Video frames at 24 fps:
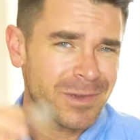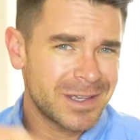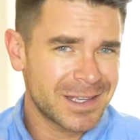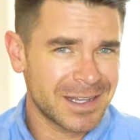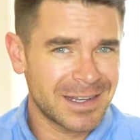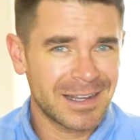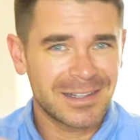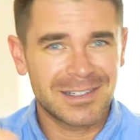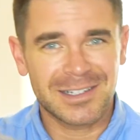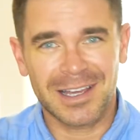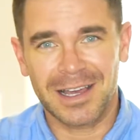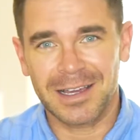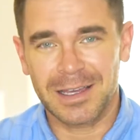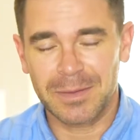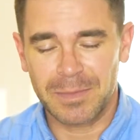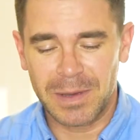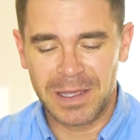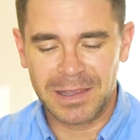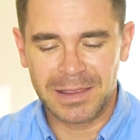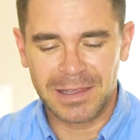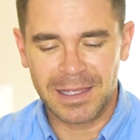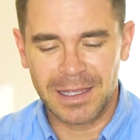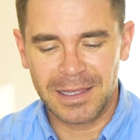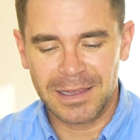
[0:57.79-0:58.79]
We can talk
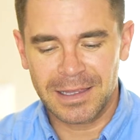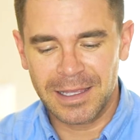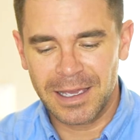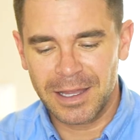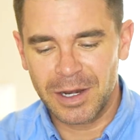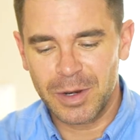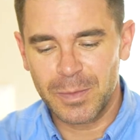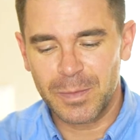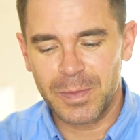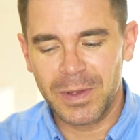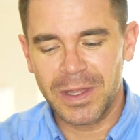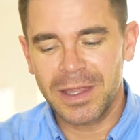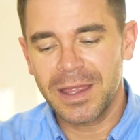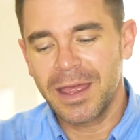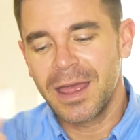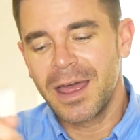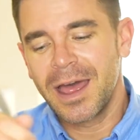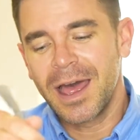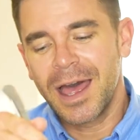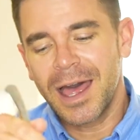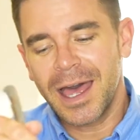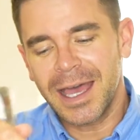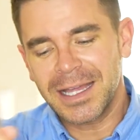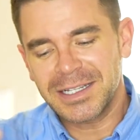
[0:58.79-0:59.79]
about that later, but
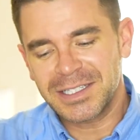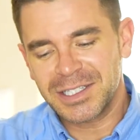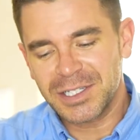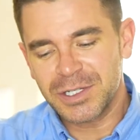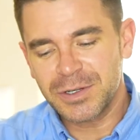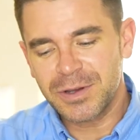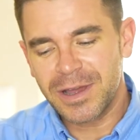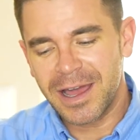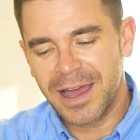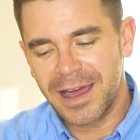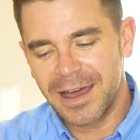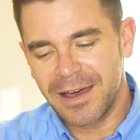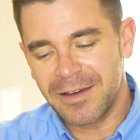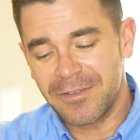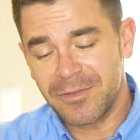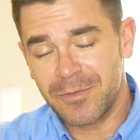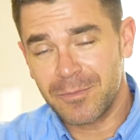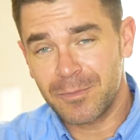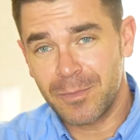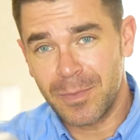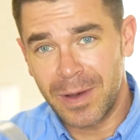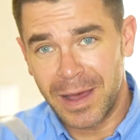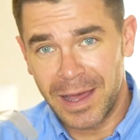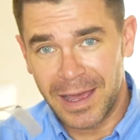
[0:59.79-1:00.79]
I do have
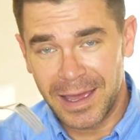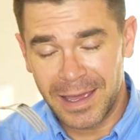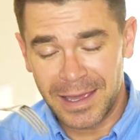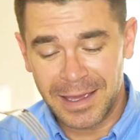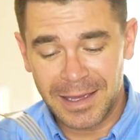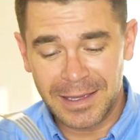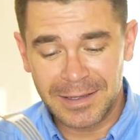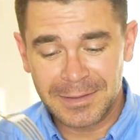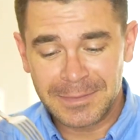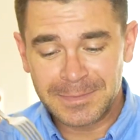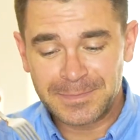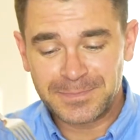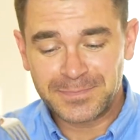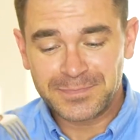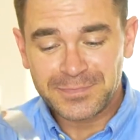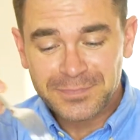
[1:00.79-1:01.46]
my